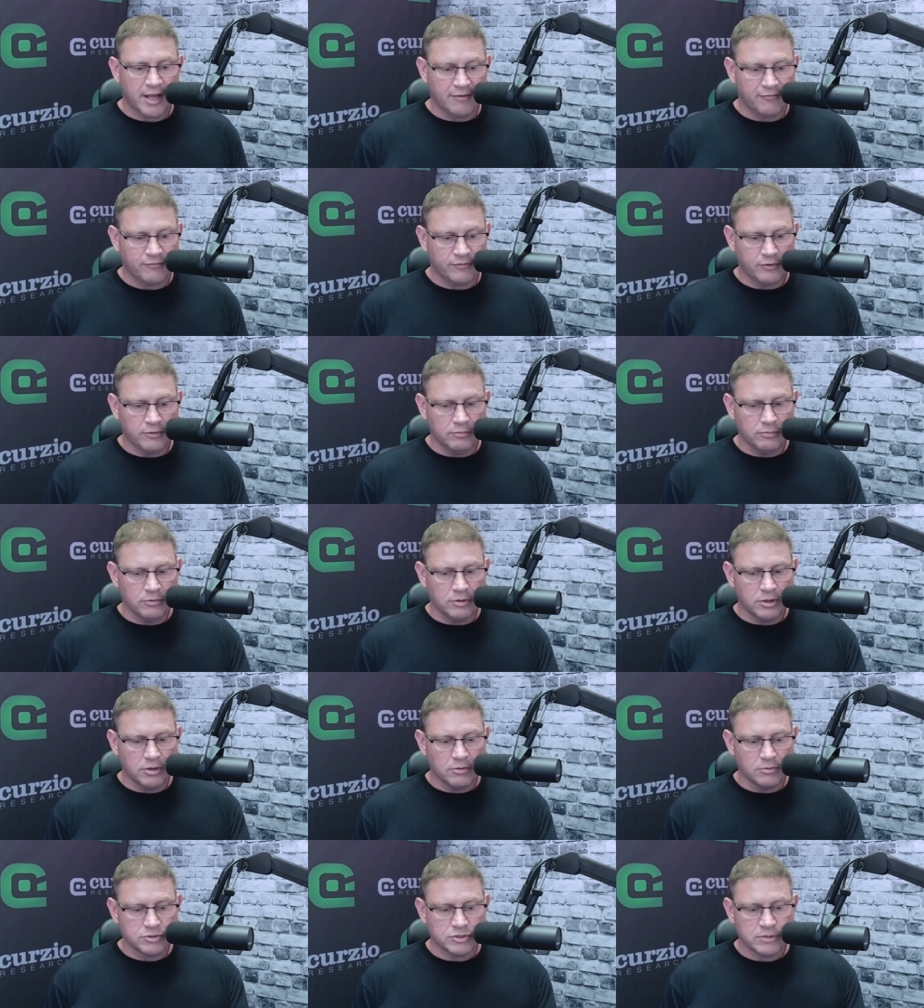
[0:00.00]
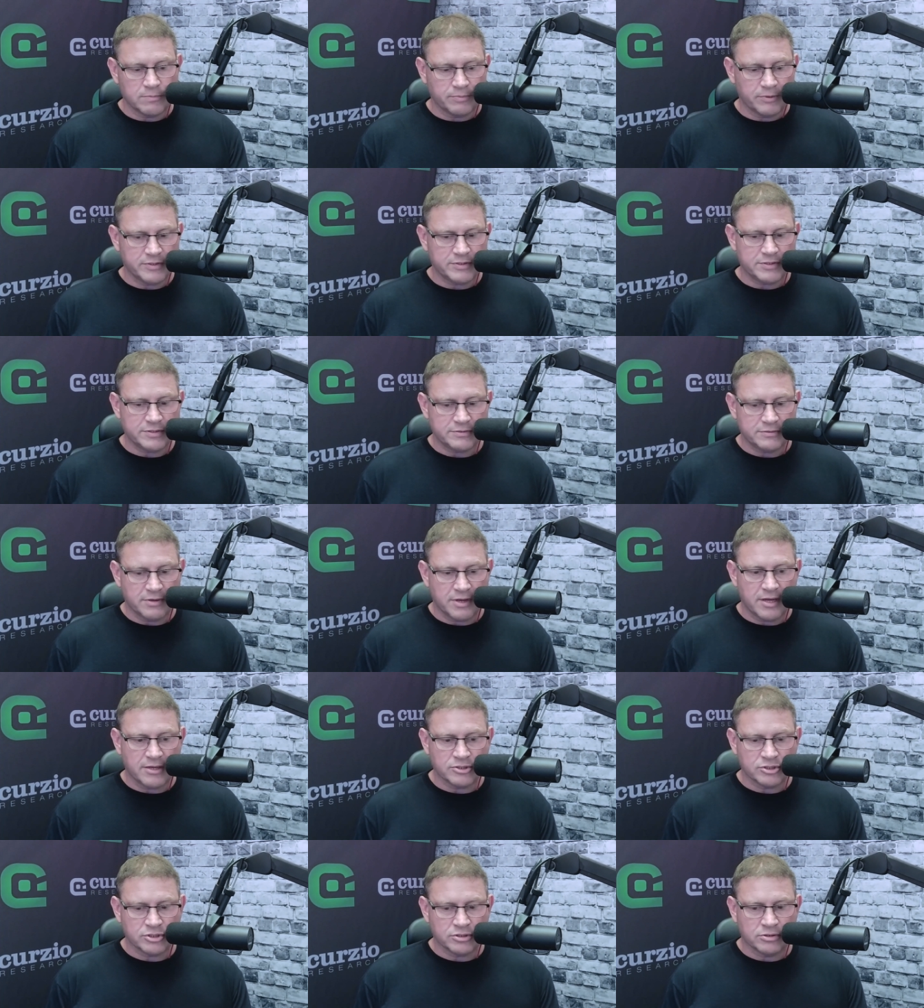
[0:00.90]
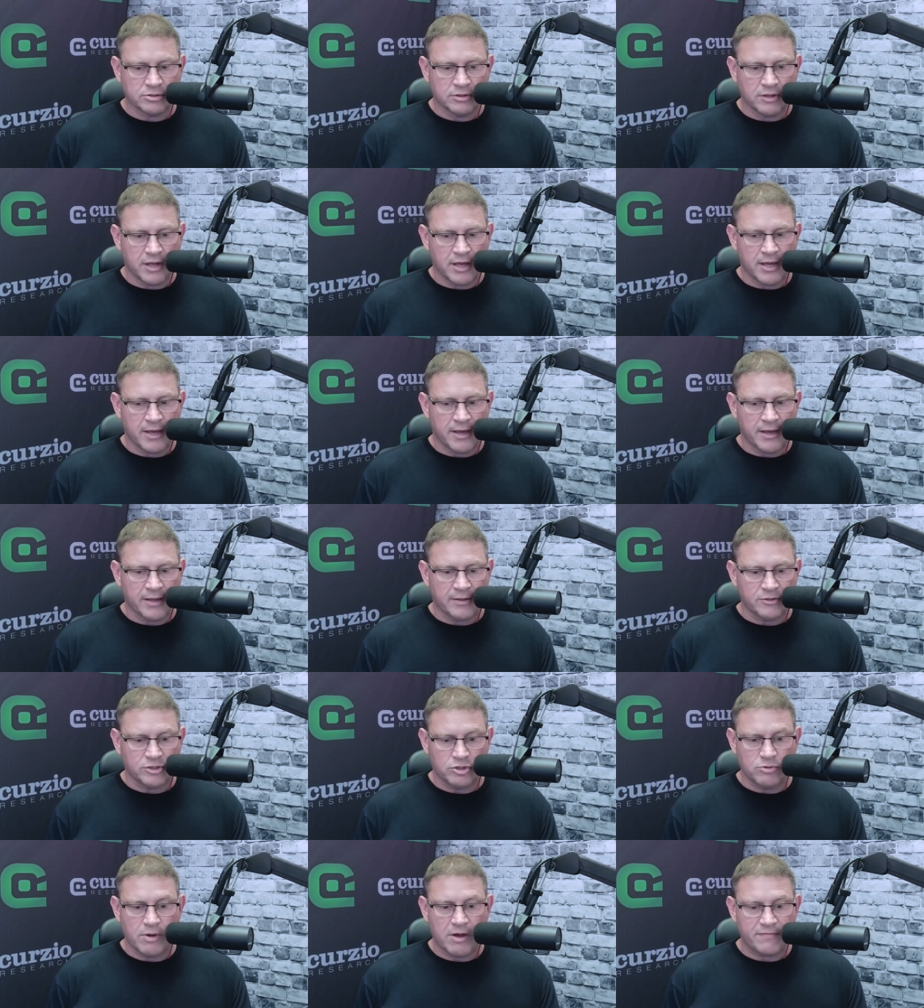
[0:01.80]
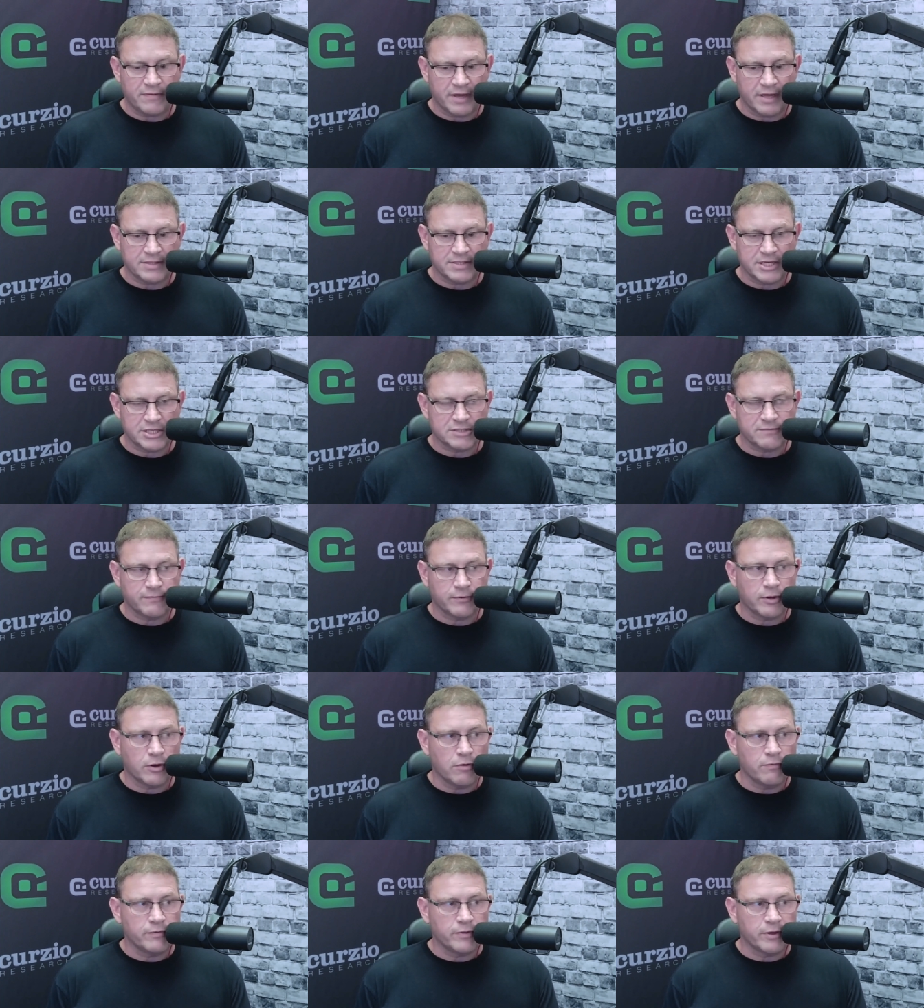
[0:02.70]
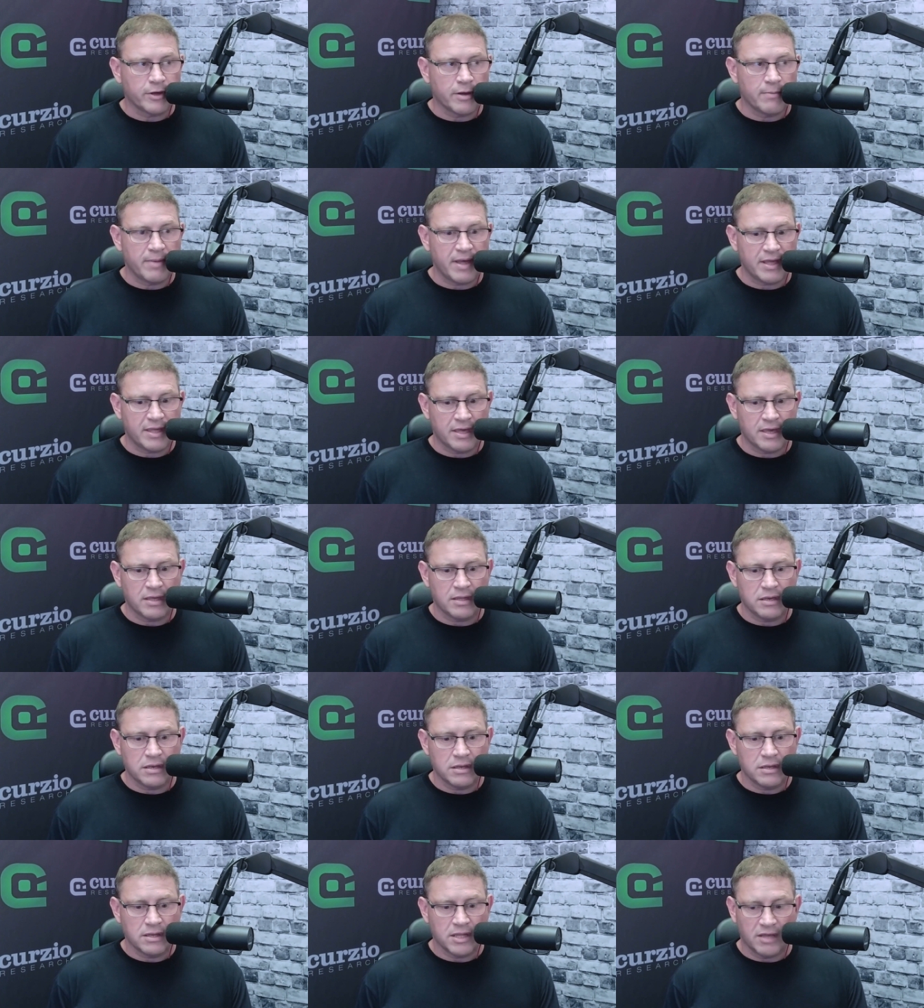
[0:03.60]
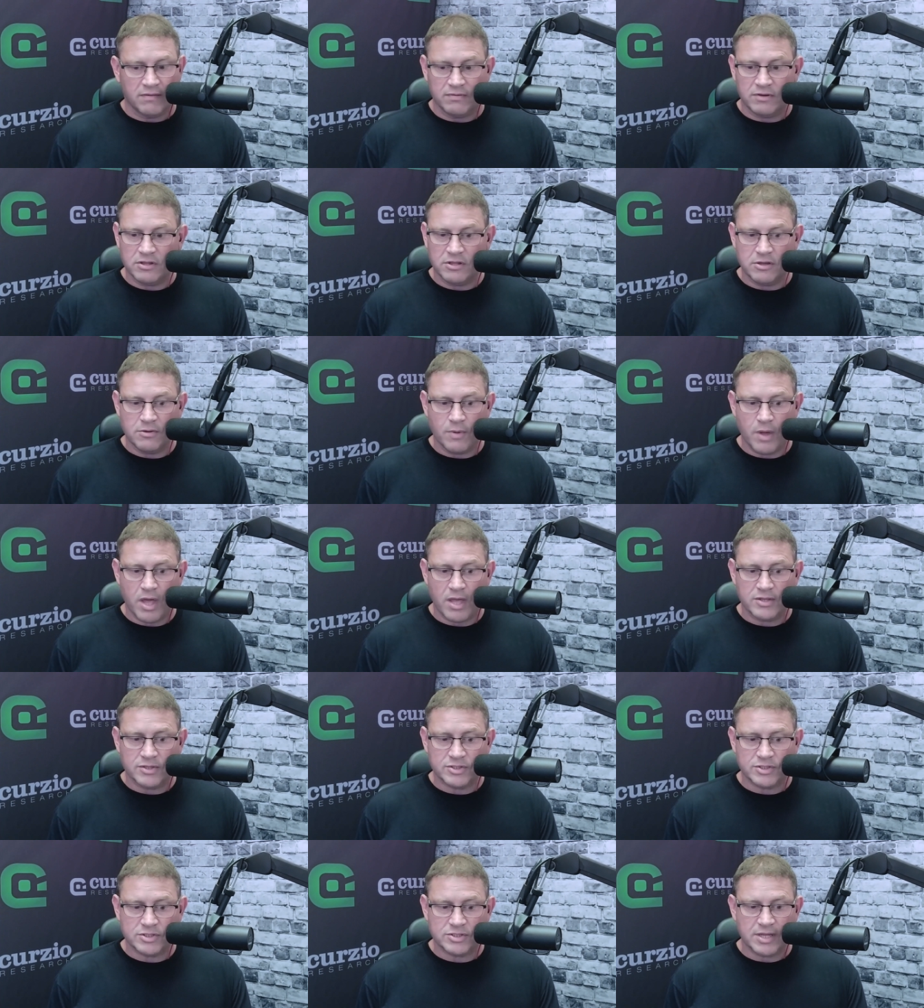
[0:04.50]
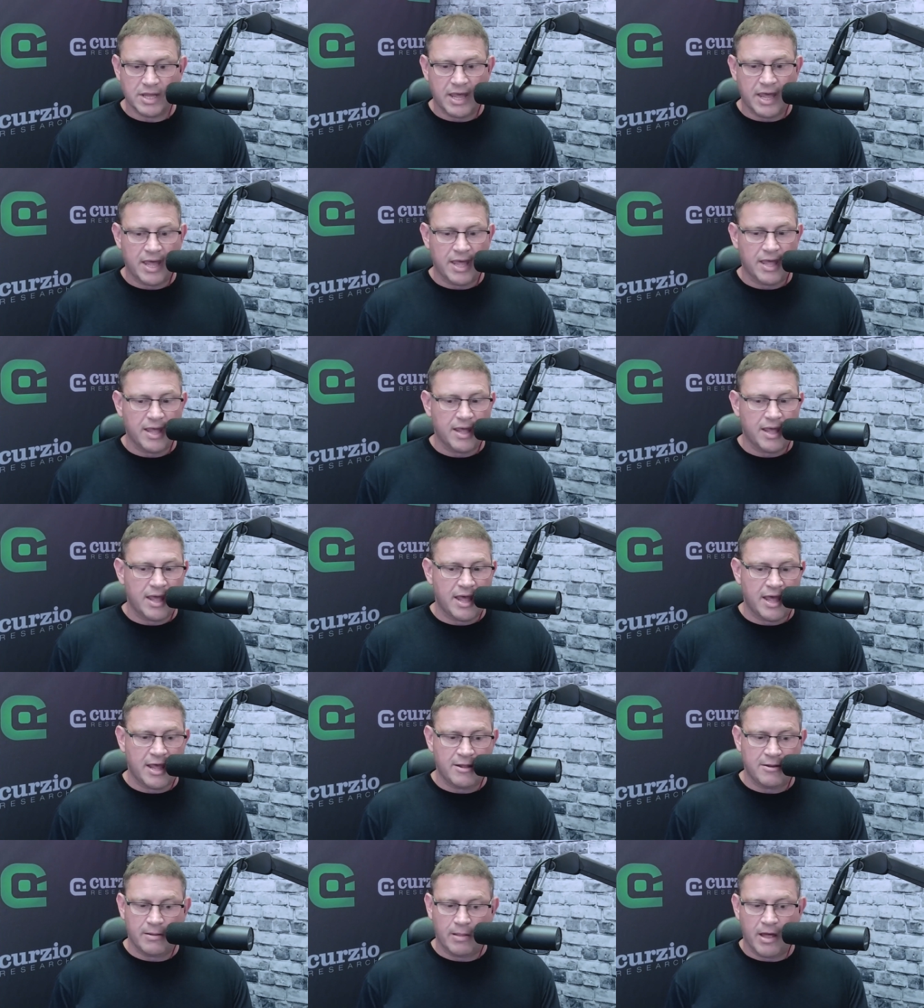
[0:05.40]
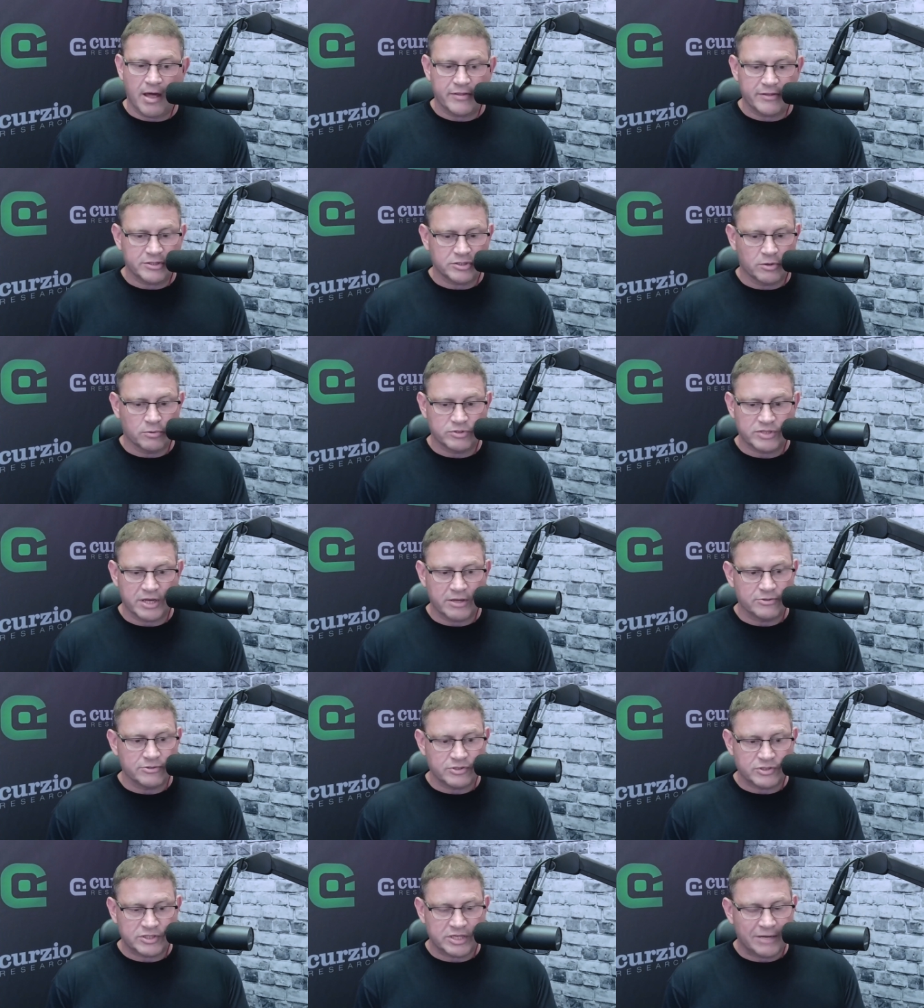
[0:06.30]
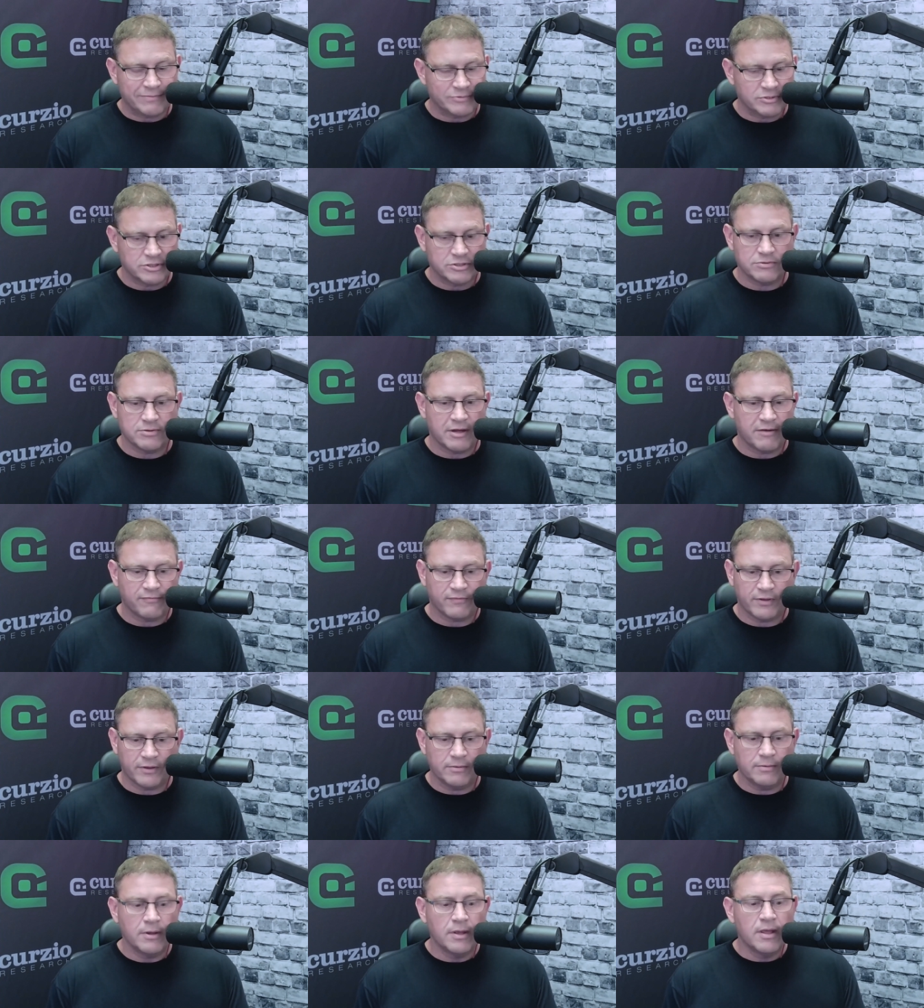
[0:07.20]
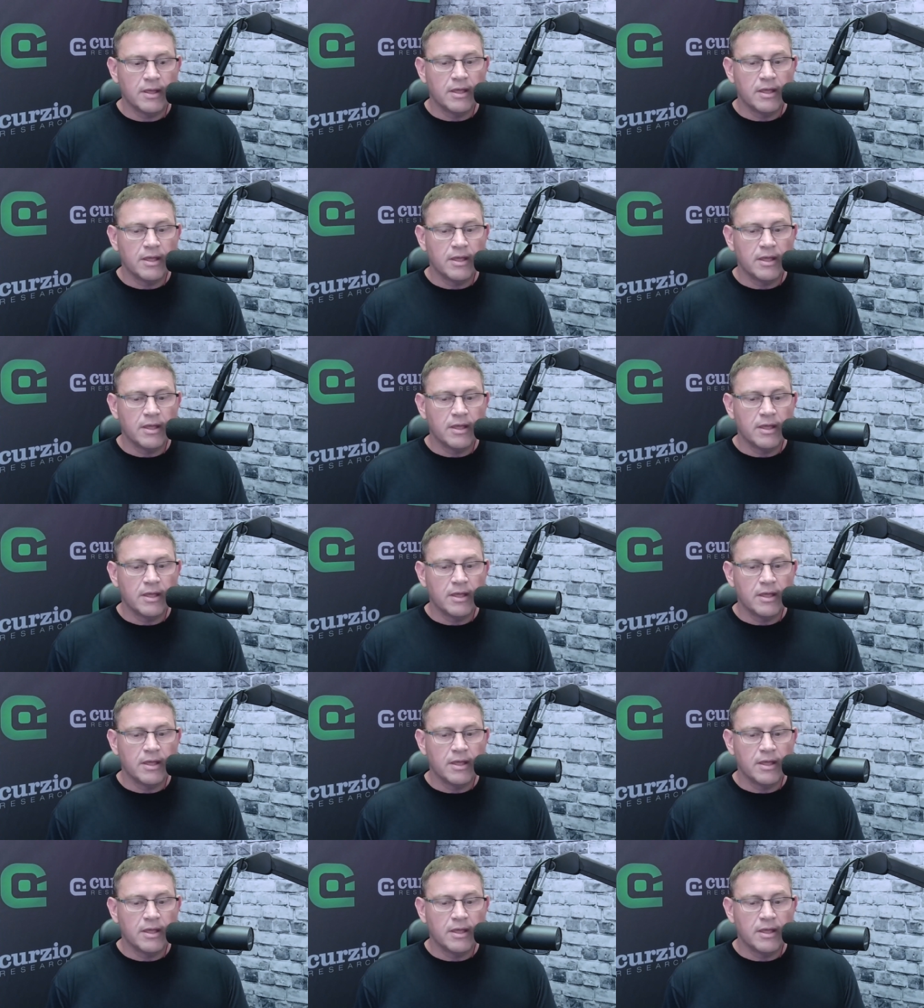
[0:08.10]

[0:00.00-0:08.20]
If you go someplace international and you have to get tested for COVID to come back in, even in the U.S., and, and a lot of these hotels are set up to do that for you.